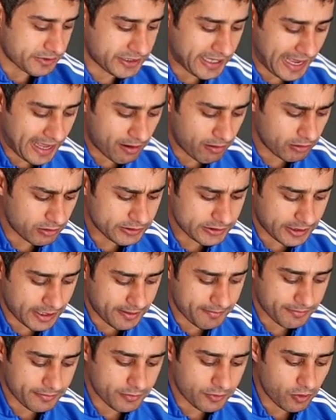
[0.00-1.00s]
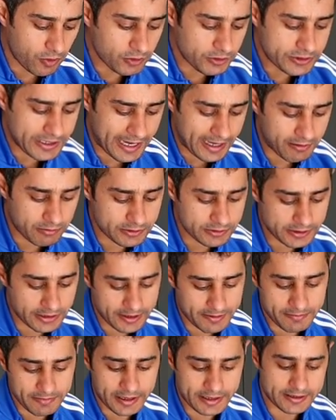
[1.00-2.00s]
towels and roll towels
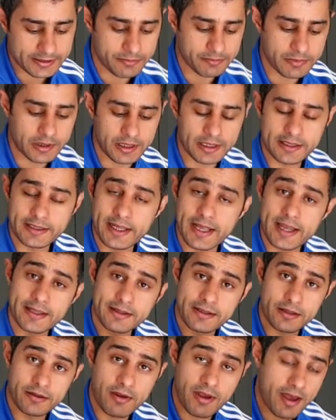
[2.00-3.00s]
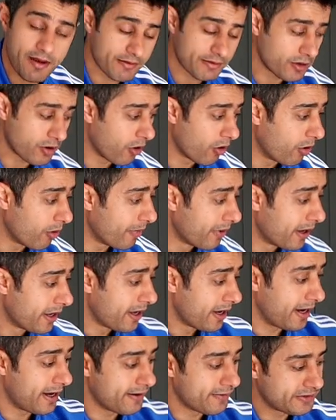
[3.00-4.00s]
and like something like that that you have at home.
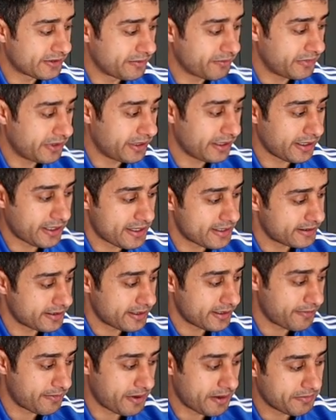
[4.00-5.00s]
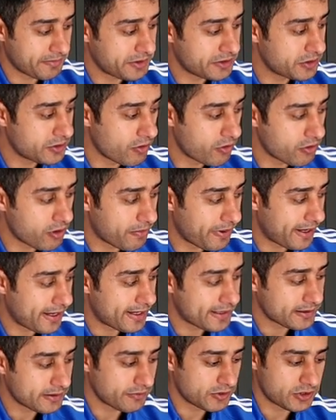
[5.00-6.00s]
I have something as a these yoga
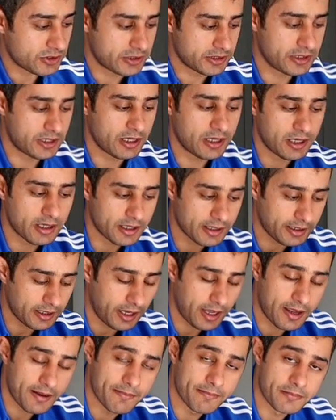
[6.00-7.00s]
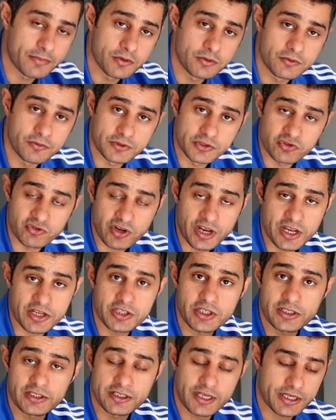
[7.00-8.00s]
pads, which is kind of like used for
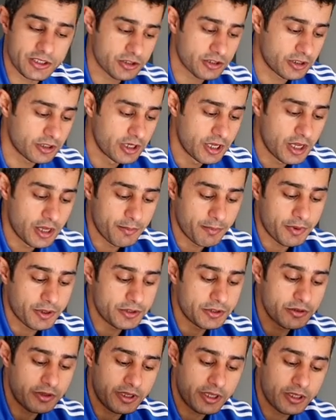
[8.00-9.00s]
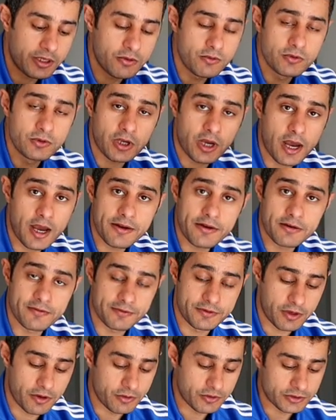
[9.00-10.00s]
stretch, etc. But you can use either
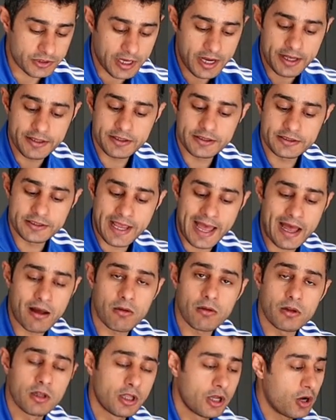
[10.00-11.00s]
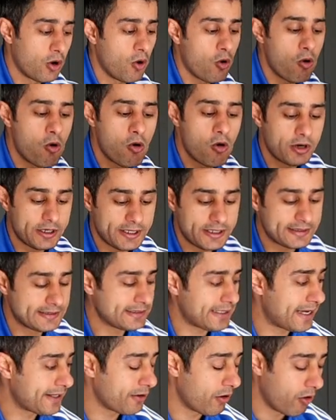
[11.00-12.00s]
of those, either a towel or
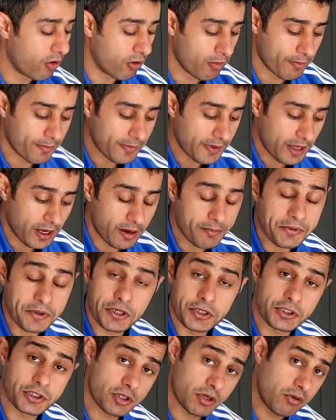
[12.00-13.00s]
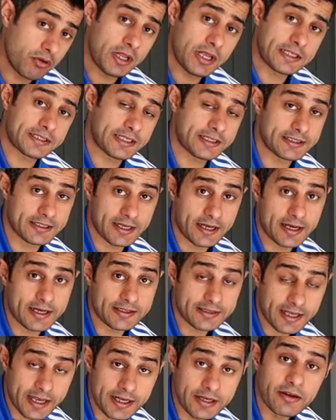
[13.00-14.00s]
this at home. I'm gonna show you the
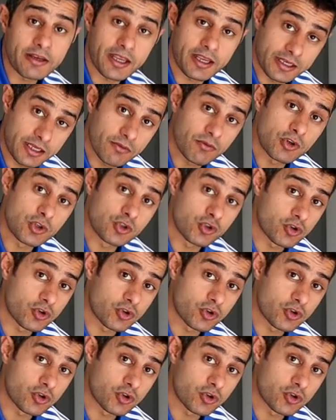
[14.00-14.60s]
exercise and you can give it a